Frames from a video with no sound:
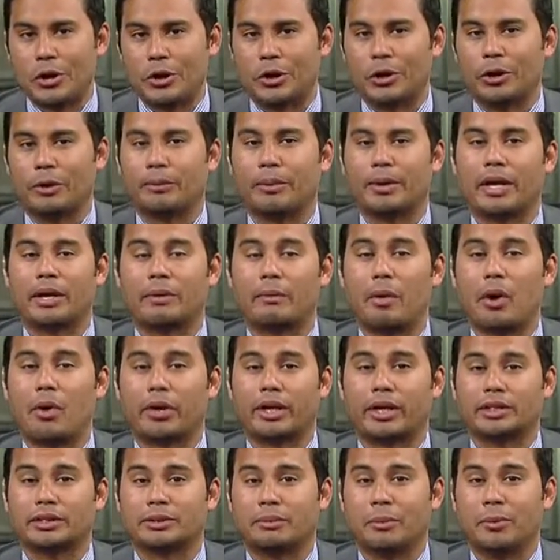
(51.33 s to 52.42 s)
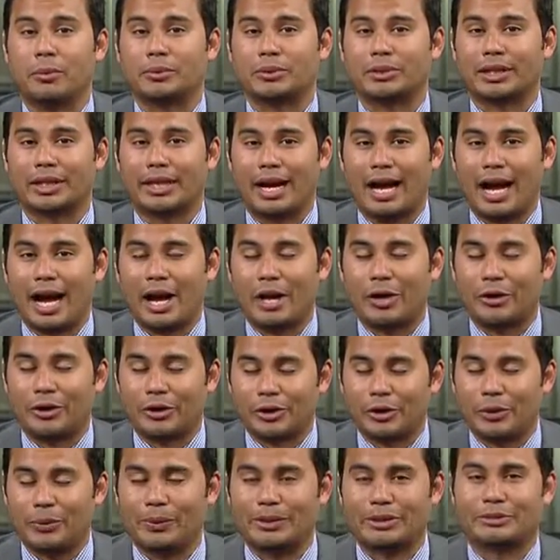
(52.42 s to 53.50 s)
European markets mostly higher,
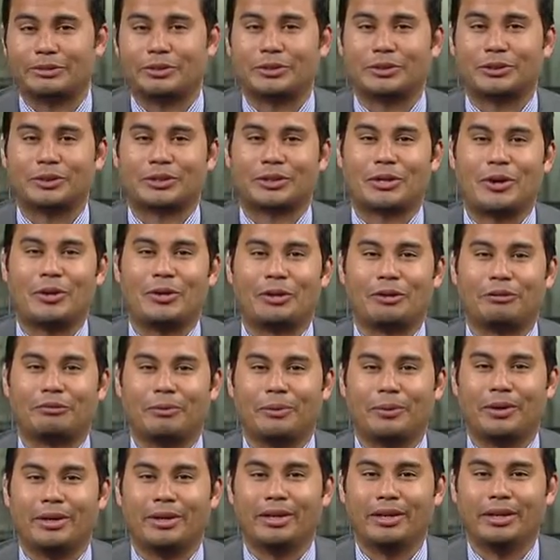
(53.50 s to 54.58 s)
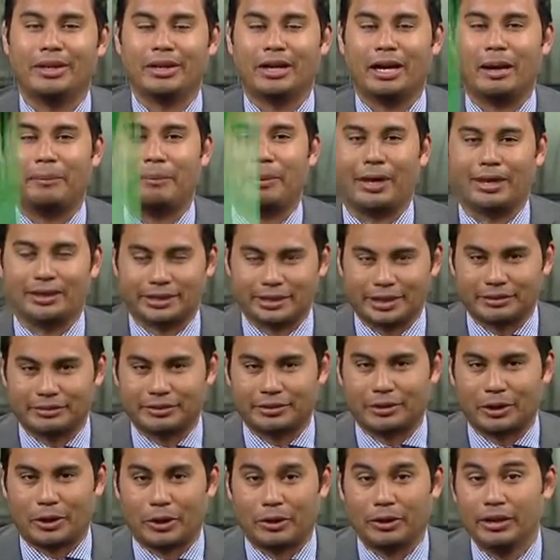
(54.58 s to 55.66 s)
and U.S. futures calling for a positive
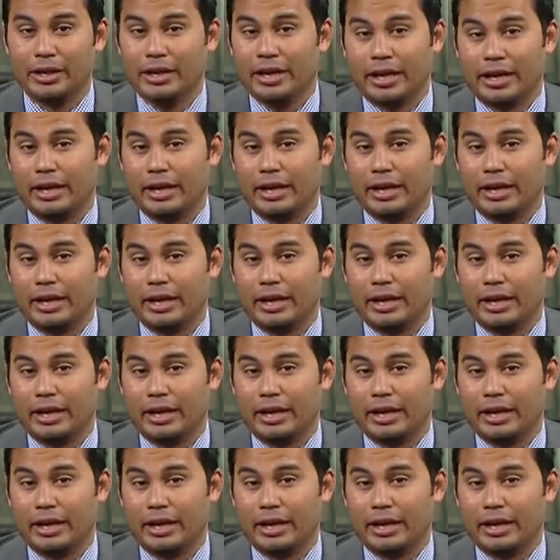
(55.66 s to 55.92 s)
start.